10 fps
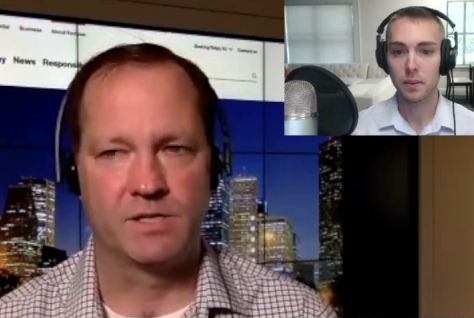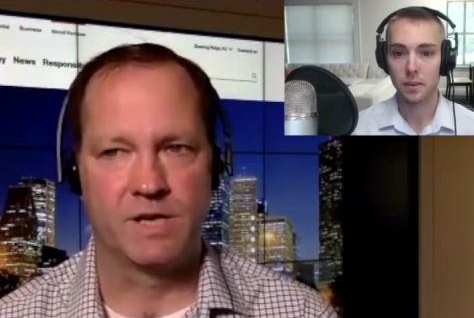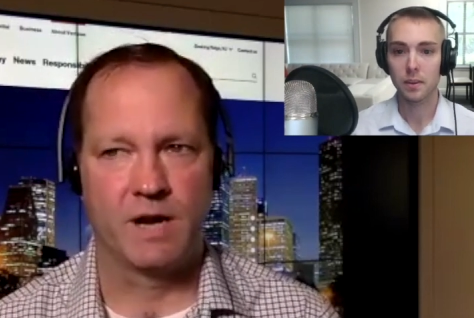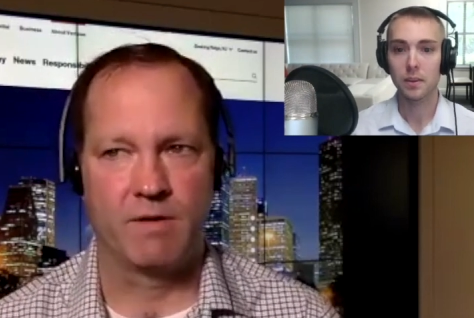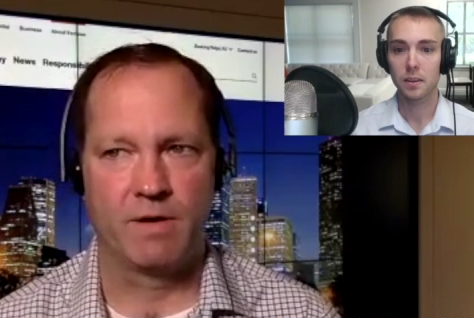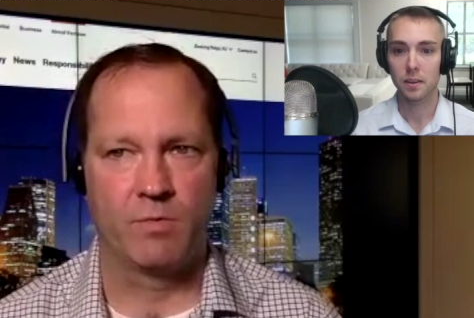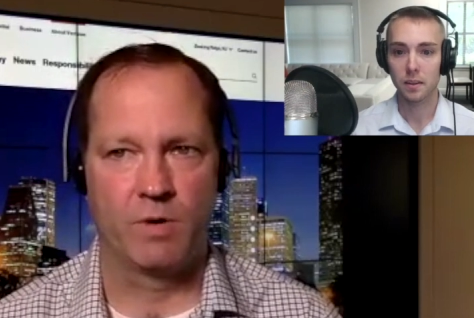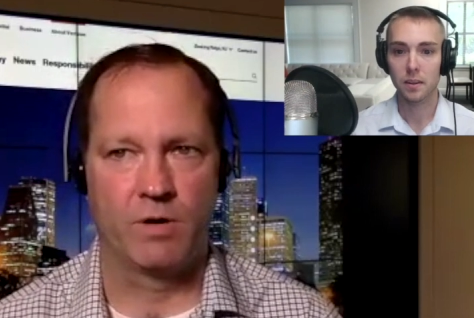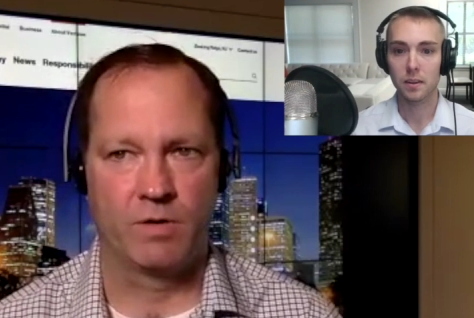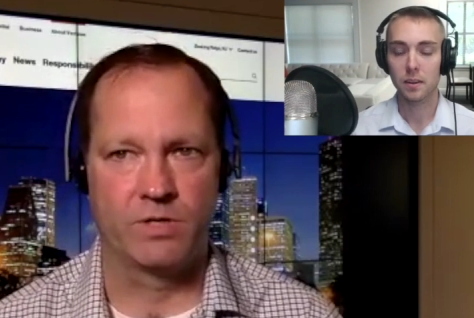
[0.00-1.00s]
Speaker 1: here's an area
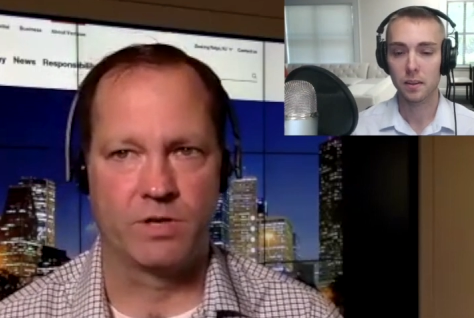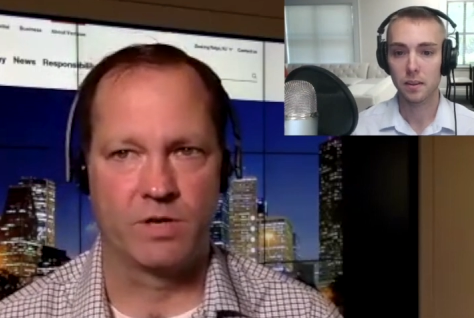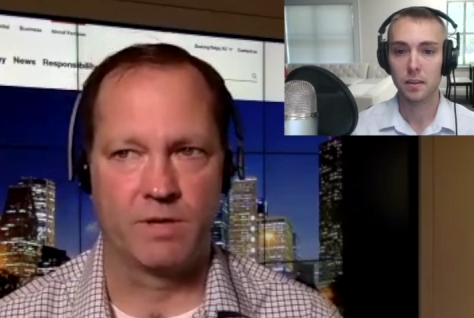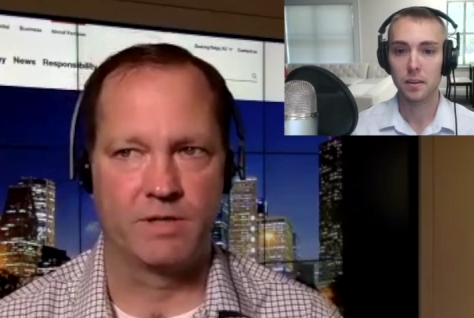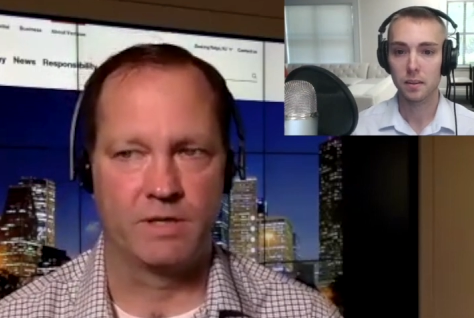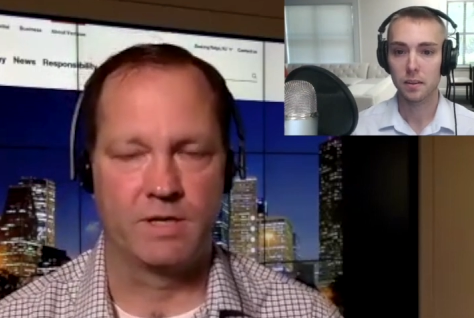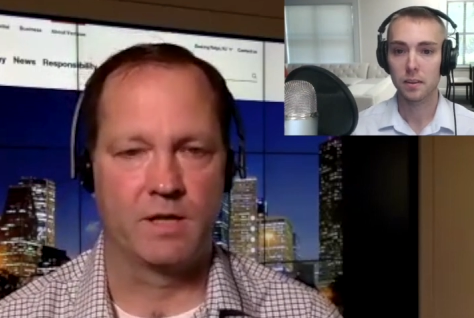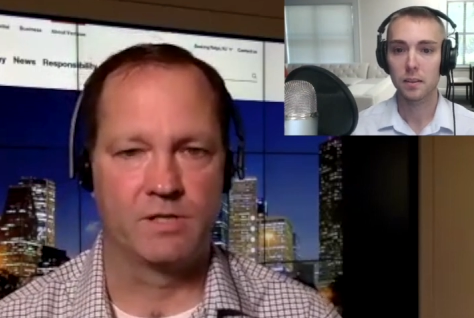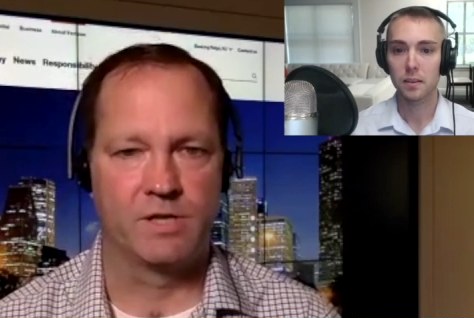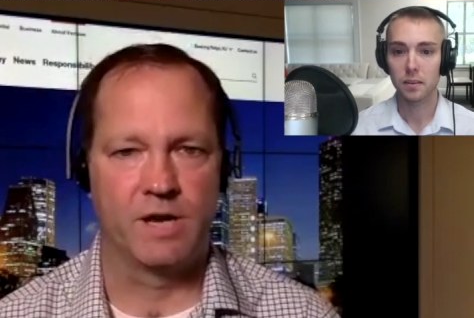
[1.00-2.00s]
where you talk about the
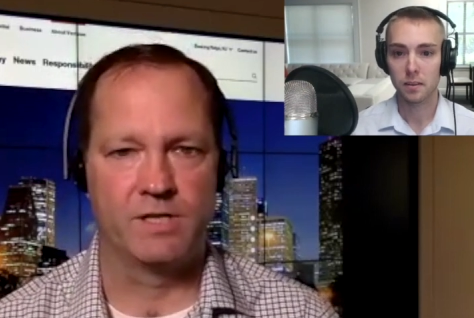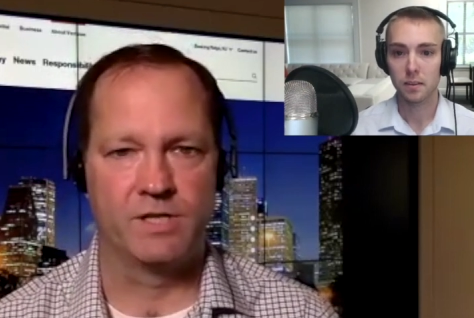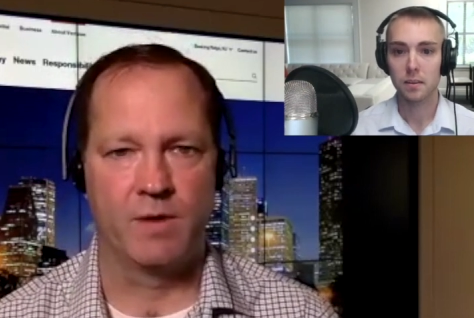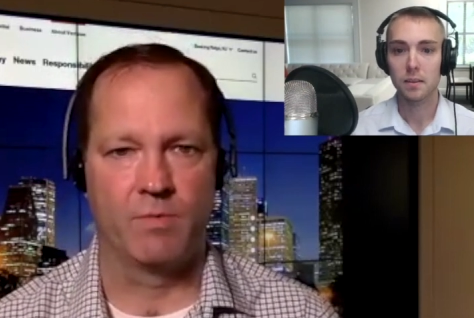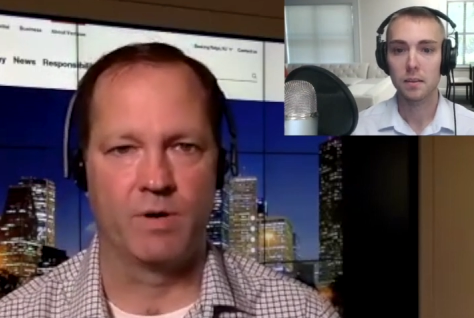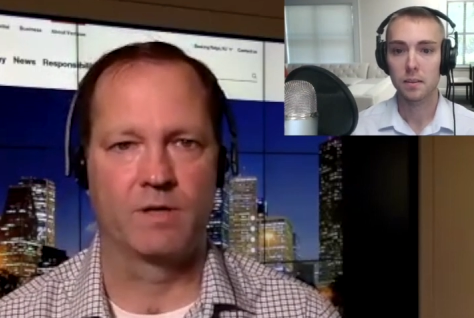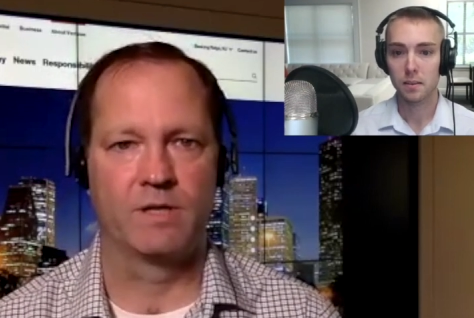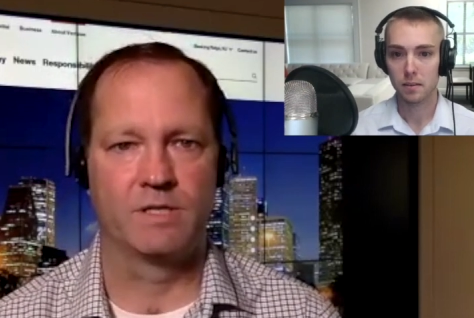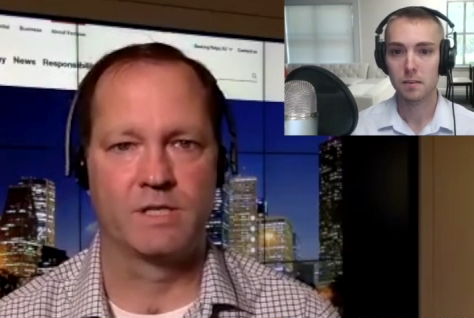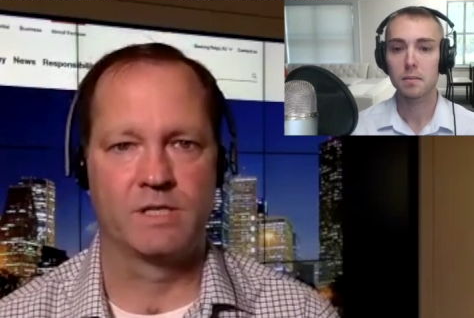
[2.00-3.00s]
intelligent edge network.
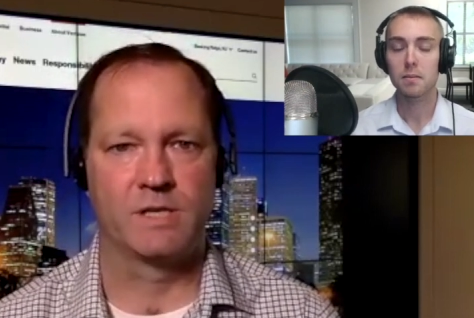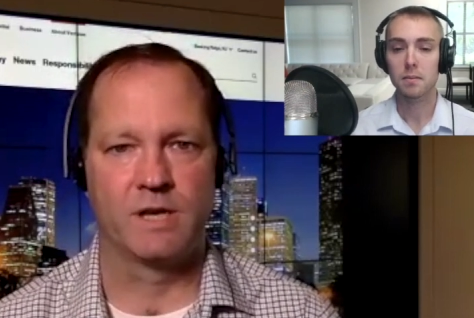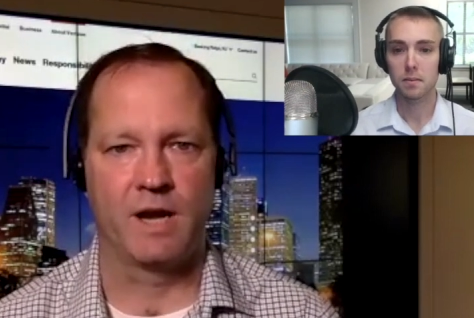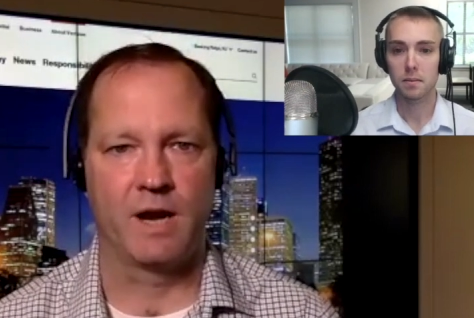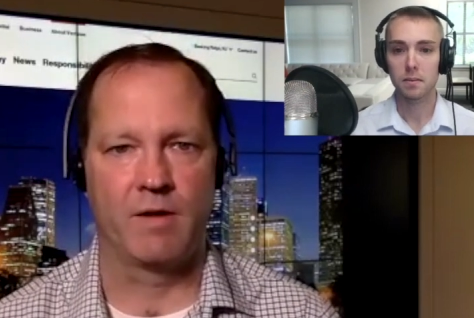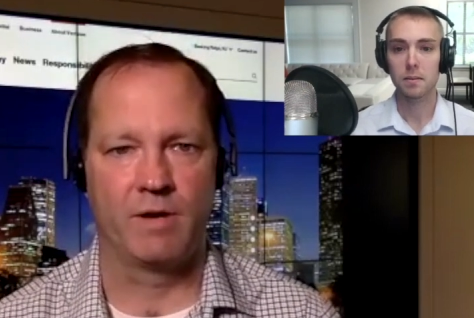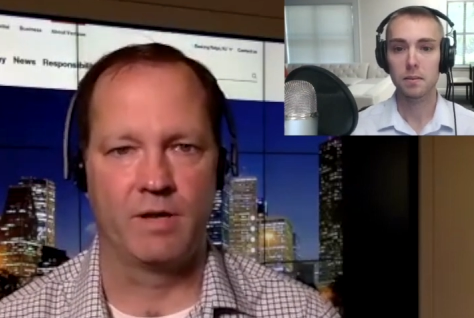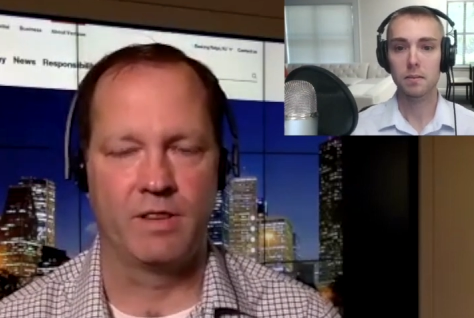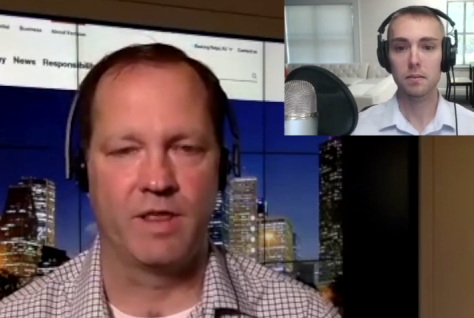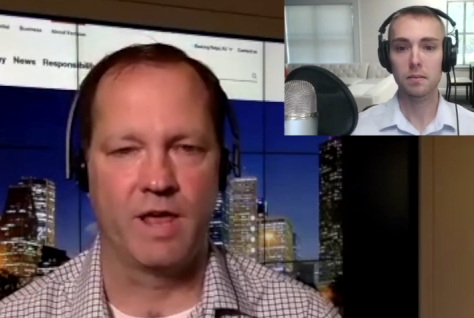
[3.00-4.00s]
This is an
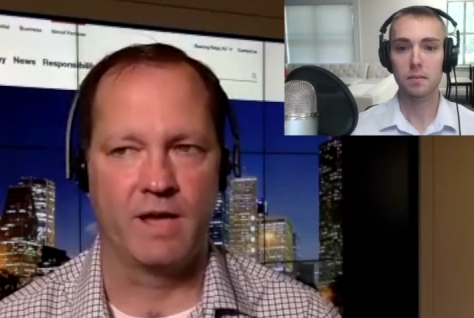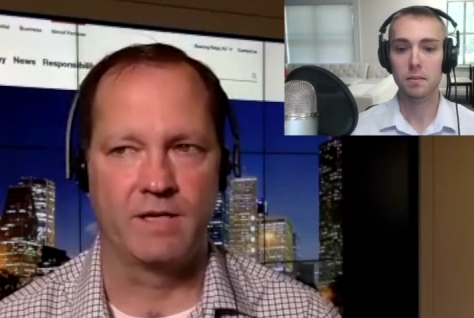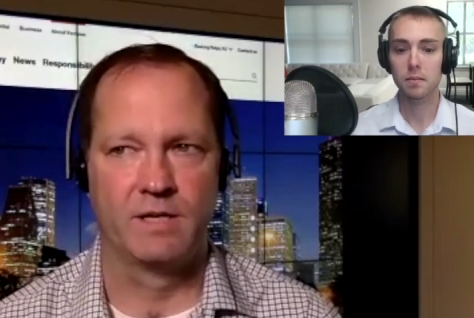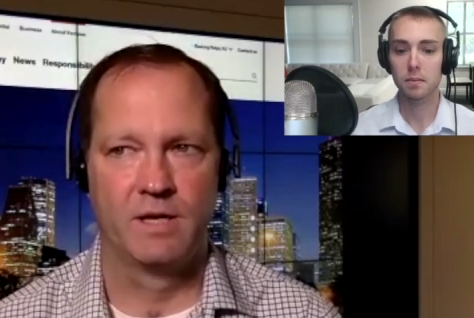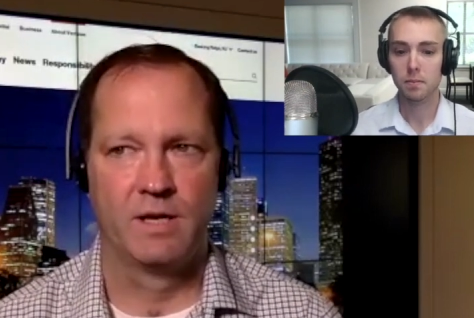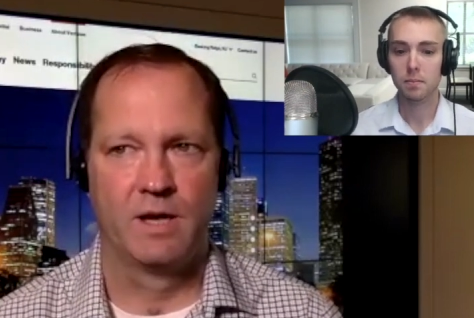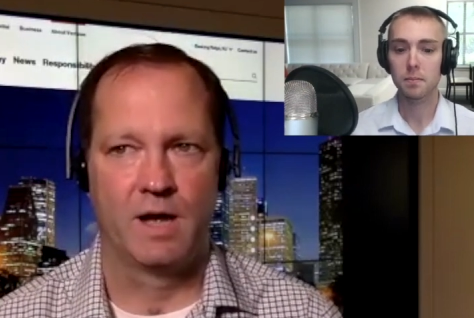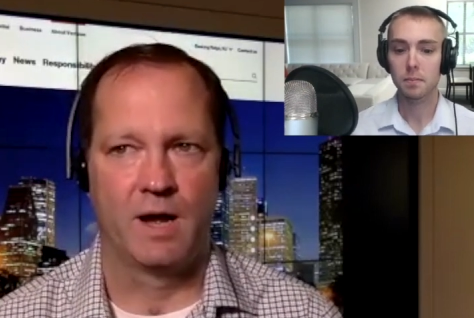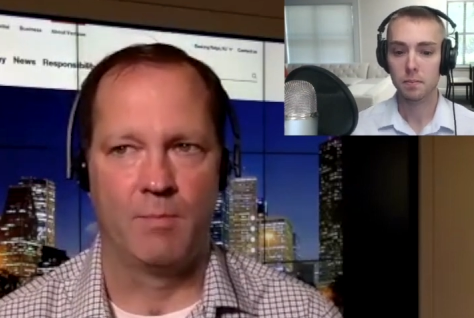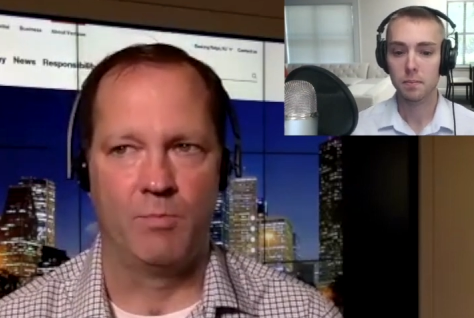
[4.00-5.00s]
area that
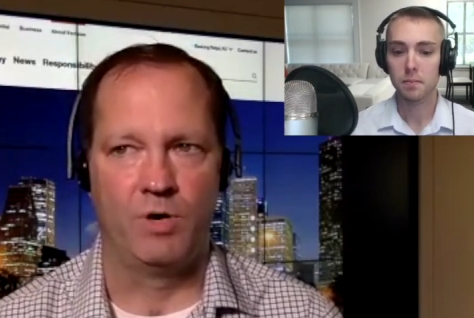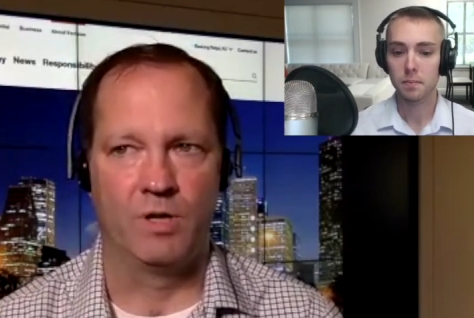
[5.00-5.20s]
I'm